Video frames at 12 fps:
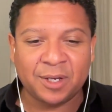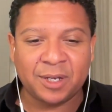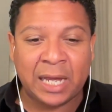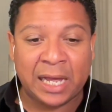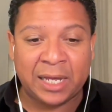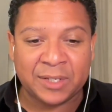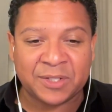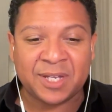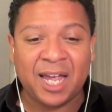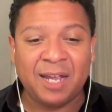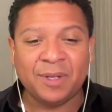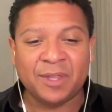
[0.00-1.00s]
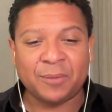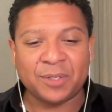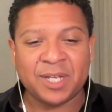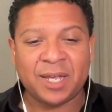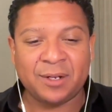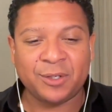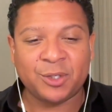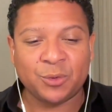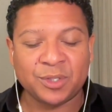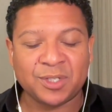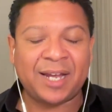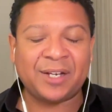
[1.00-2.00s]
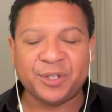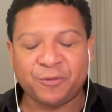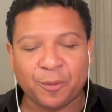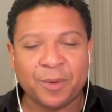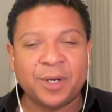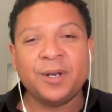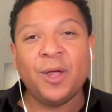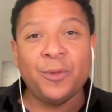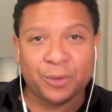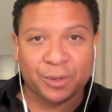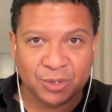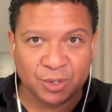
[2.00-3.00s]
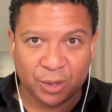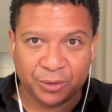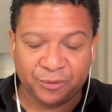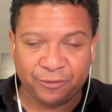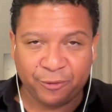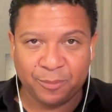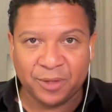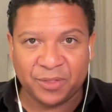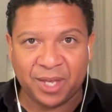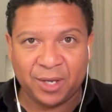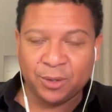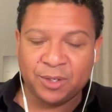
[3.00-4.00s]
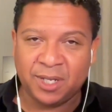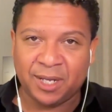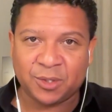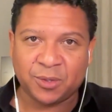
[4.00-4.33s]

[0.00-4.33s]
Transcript: assignment that was handed to us actually from another consulting firm that they couldn't take.